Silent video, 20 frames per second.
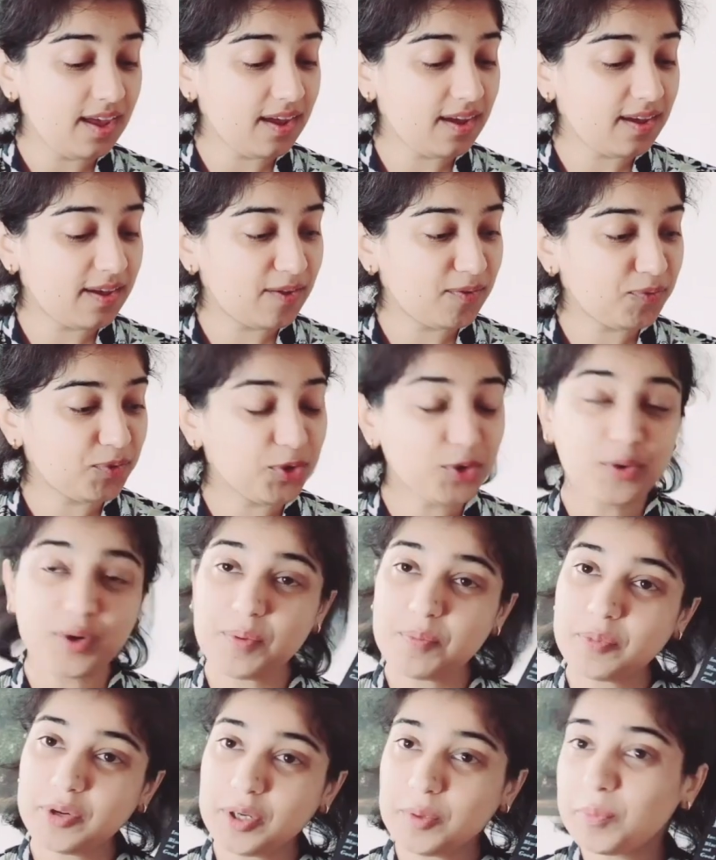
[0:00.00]
And the
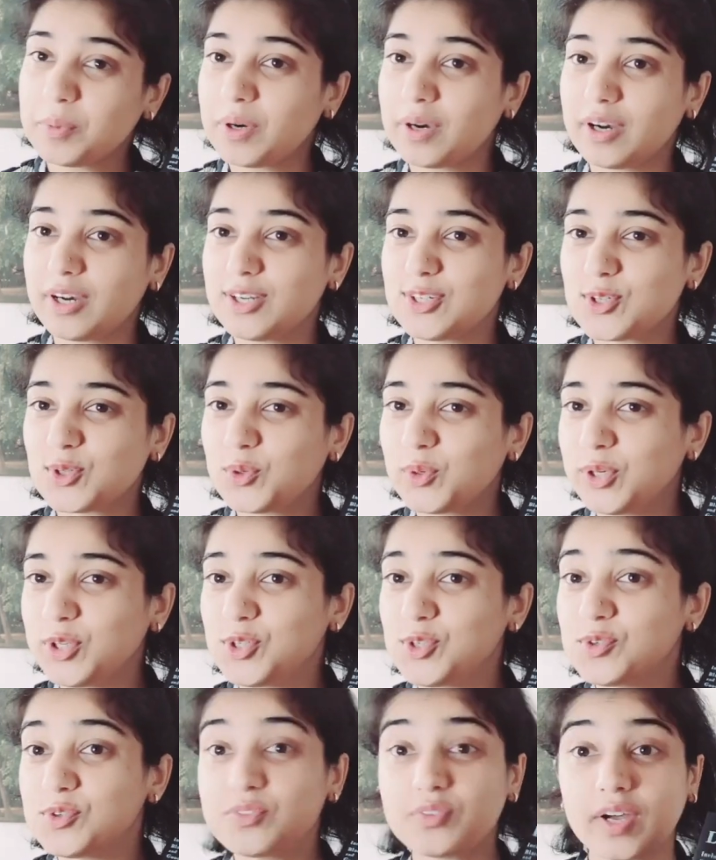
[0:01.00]
Grim Reaper is
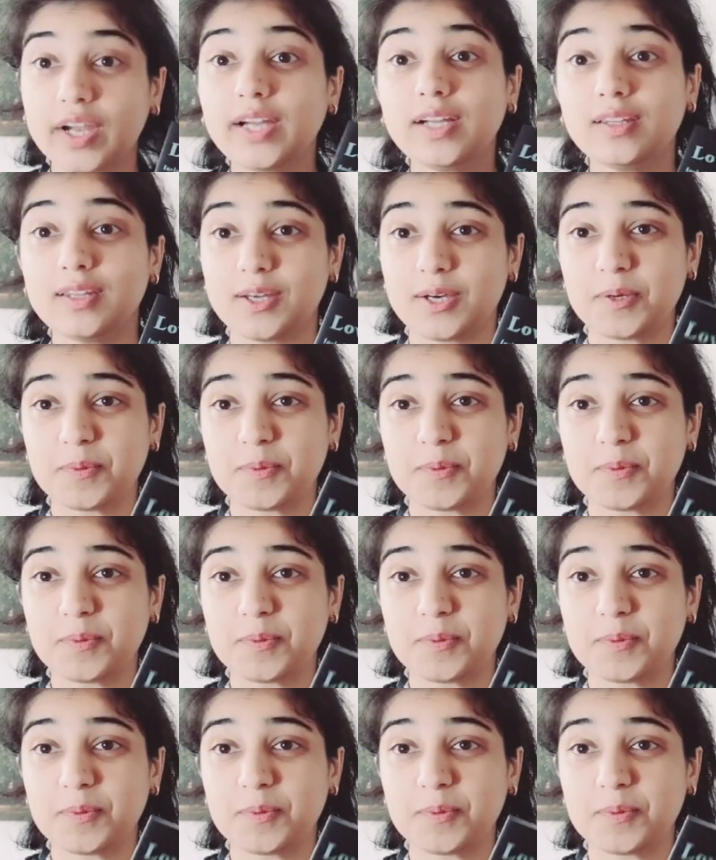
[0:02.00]
going to find